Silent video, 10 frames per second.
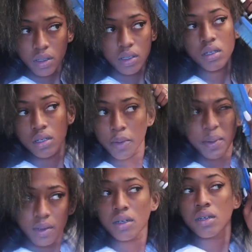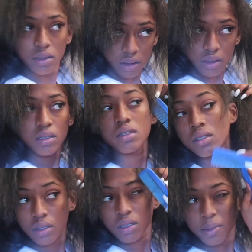but I want it to look good.
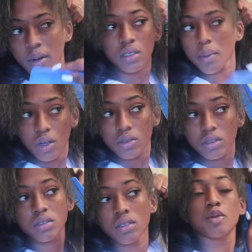So, you know,